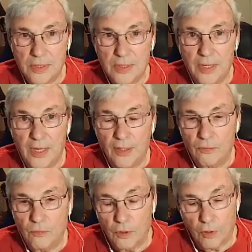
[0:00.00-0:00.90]
and
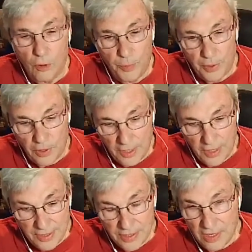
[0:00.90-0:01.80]
we're hoping our
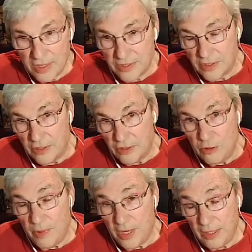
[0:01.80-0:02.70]
guy does, and
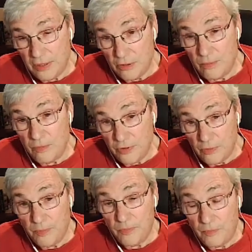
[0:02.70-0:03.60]
you
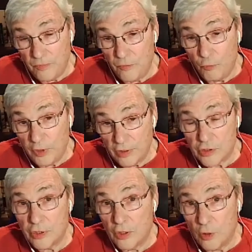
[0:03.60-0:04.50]
really
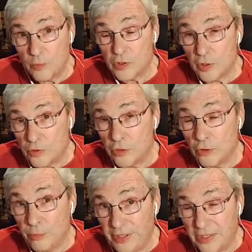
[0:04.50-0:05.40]
should hope so too,
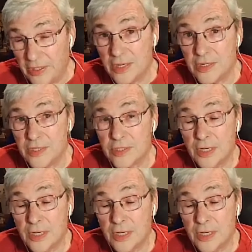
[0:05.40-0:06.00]
because